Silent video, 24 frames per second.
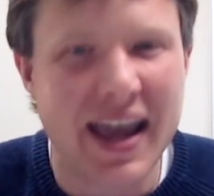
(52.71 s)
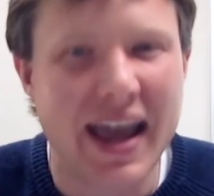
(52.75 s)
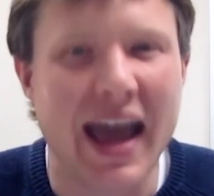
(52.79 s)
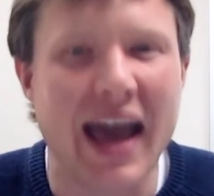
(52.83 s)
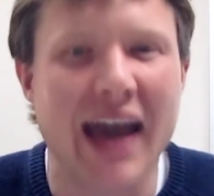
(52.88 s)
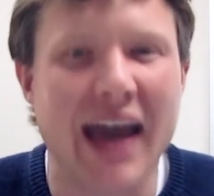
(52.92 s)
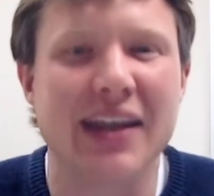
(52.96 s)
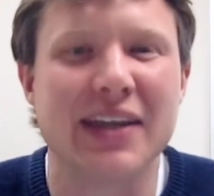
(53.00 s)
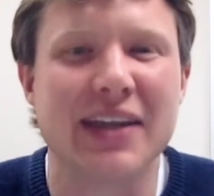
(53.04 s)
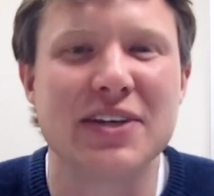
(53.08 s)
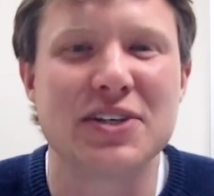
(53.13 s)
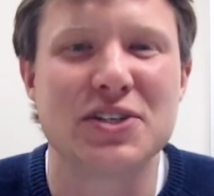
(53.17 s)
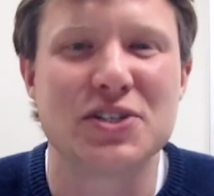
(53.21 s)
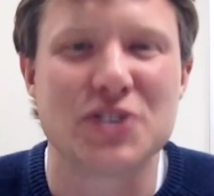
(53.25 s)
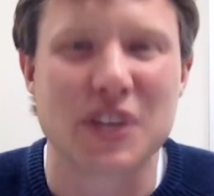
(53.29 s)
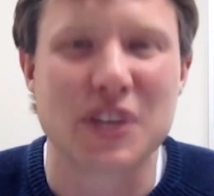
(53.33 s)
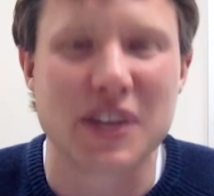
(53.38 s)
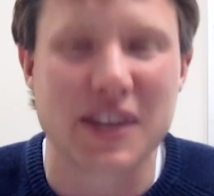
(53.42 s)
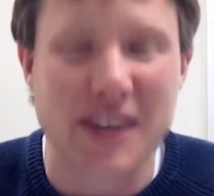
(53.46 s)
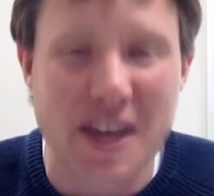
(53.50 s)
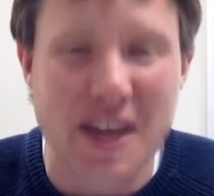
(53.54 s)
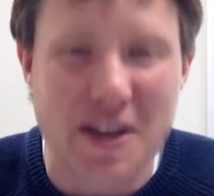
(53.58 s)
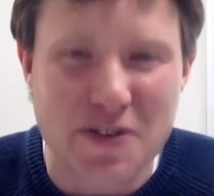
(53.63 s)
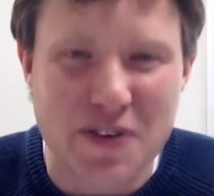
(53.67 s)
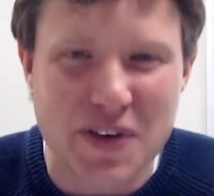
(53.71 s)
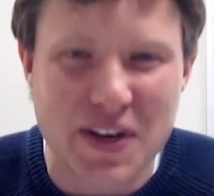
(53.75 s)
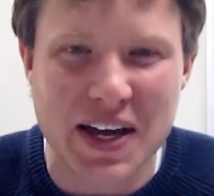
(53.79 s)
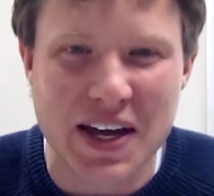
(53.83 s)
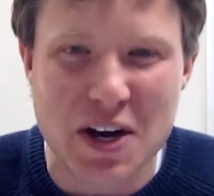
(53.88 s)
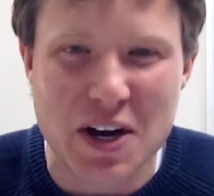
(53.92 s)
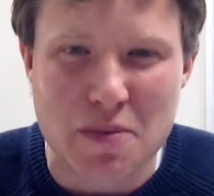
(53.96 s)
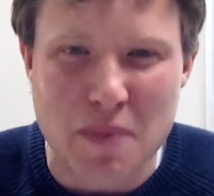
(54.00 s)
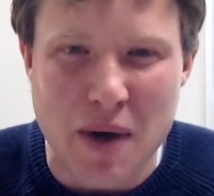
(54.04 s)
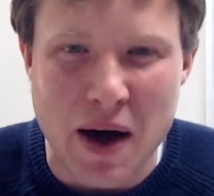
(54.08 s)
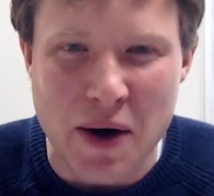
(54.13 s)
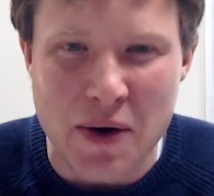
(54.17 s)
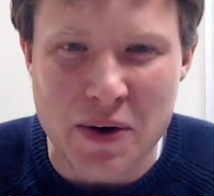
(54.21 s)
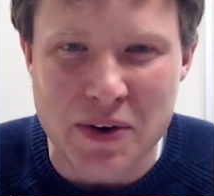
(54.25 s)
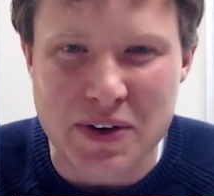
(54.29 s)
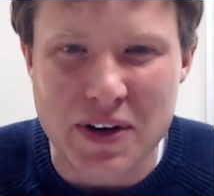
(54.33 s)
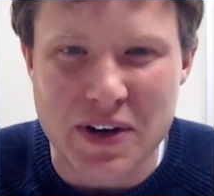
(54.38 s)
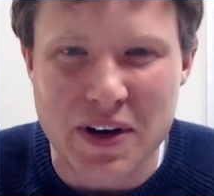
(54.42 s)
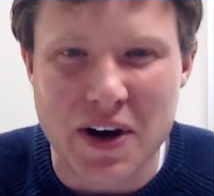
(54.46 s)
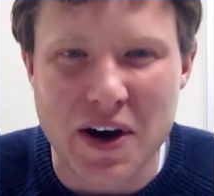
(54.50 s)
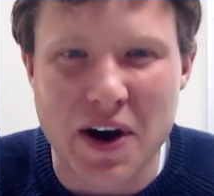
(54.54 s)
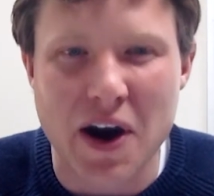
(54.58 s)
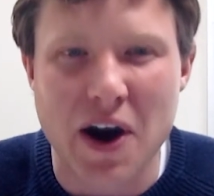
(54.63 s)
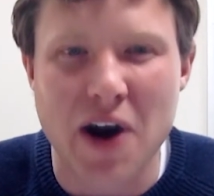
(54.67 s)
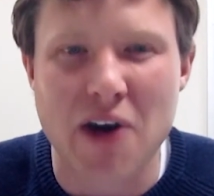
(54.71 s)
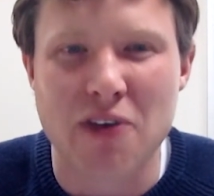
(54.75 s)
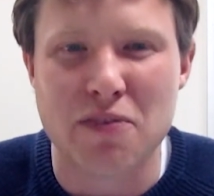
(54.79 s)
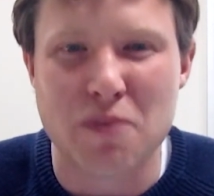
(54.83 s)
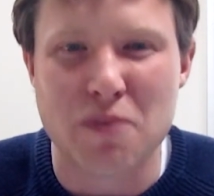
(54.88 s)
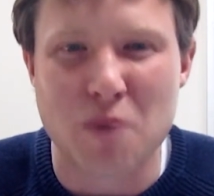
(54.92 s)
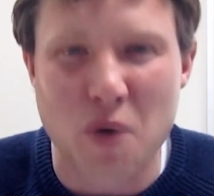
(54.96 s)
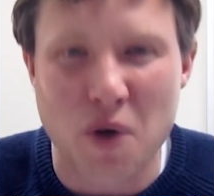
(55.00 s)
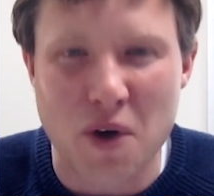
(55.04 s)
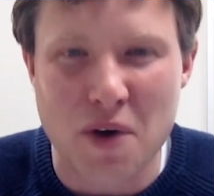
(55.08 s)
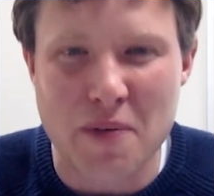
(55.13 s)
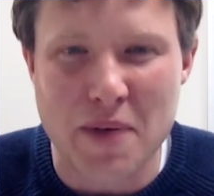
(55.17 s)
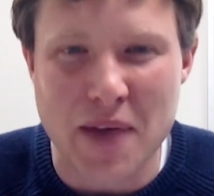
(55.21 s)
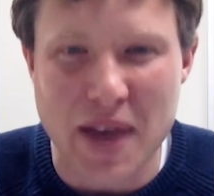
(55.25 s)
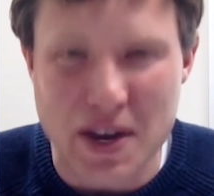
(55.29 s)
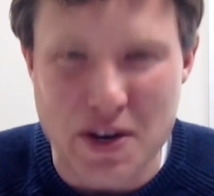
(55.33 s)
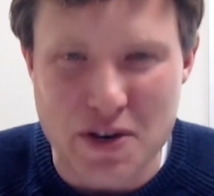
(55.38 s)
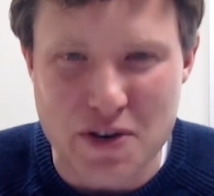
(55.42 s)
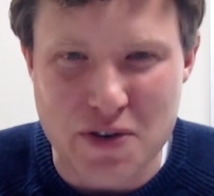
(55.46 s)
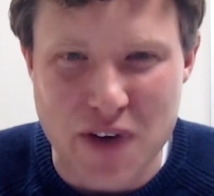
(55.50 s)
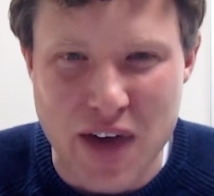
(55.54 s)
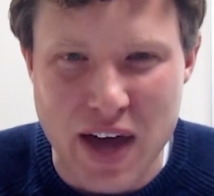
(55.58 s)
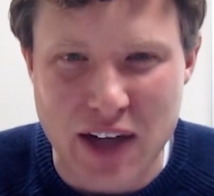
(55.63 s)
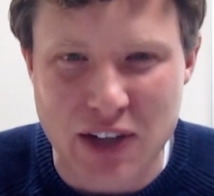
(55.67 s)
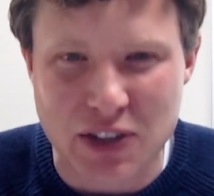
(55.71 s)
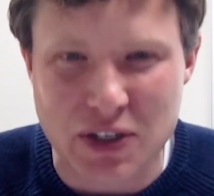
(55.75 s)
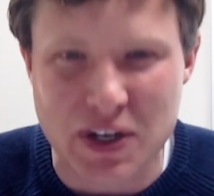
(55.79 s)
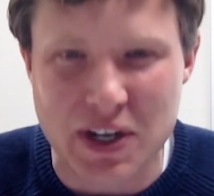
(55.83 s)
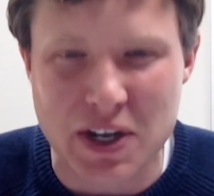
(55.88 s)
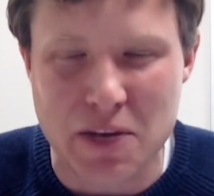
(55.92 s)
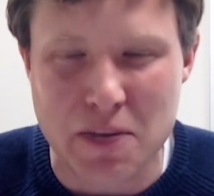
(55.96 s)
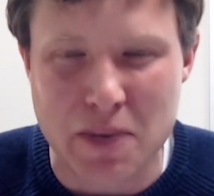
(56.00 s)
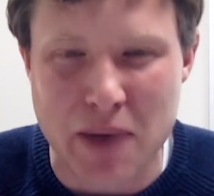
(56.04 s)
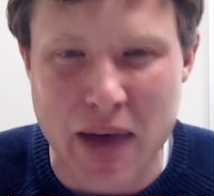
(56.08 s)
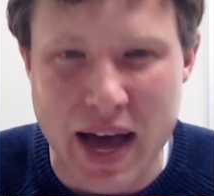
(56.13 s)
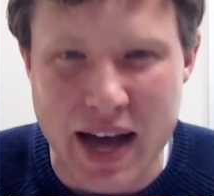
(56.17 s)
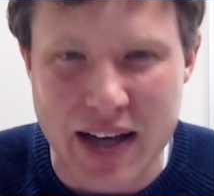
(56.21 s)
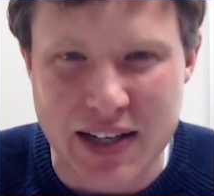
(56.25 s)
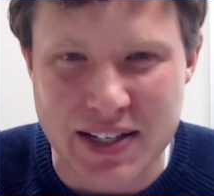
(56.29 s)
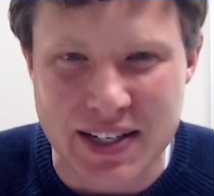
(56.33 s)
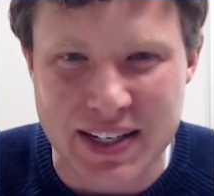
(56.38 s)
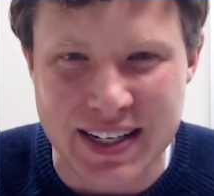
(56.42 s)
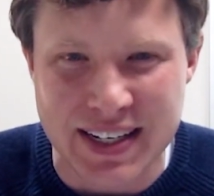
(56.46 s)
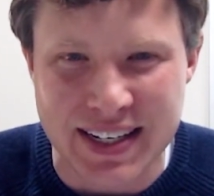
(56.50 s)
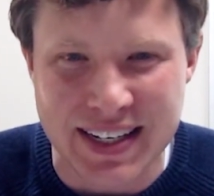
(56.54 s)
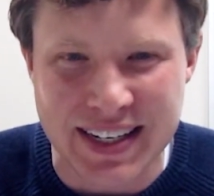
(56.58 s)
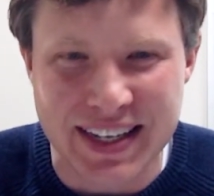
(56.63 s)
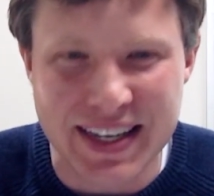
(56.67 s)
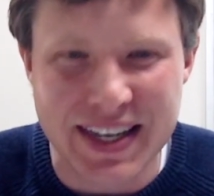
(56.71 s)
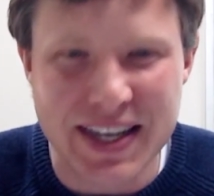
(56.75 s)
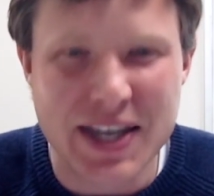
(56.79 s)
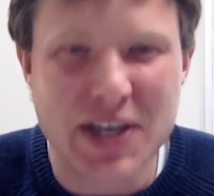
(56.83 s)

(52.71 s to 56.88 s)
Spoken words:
adding a significant amount of more manufacturing capacity